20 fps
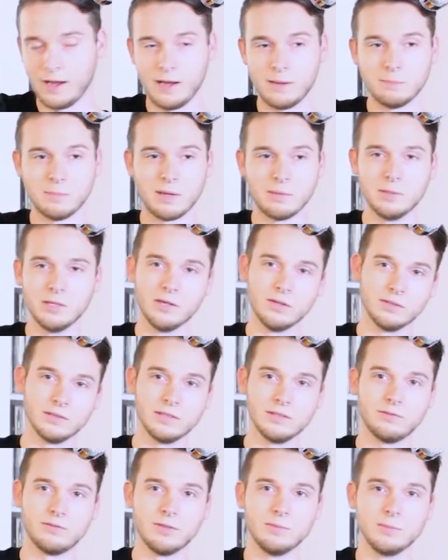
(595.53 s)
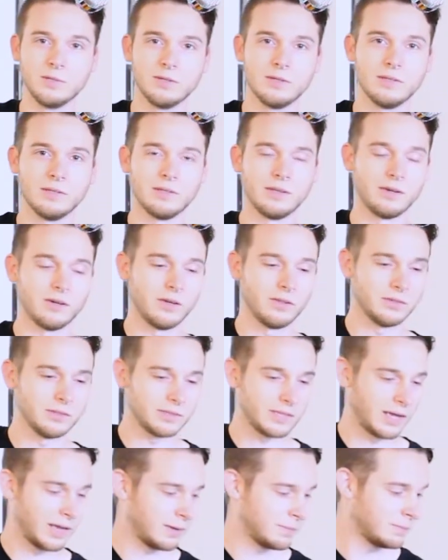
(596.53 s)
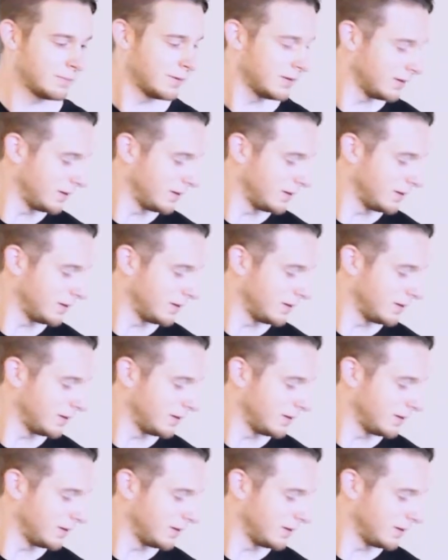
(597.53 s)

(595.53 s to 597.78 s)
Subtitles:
Maybe don't leave the mute in there all the time.